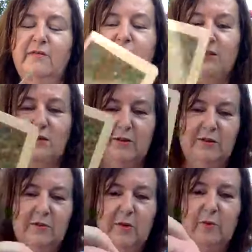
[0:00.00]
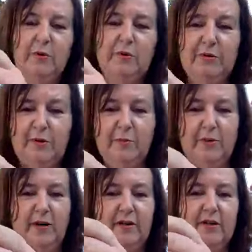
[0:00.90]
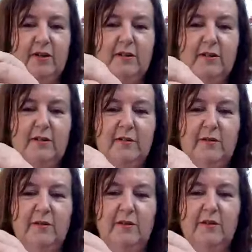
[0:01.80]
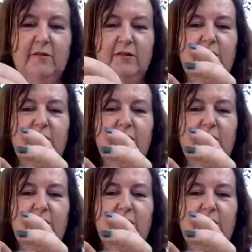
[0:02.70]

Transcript: this card as well because the branches are, you know,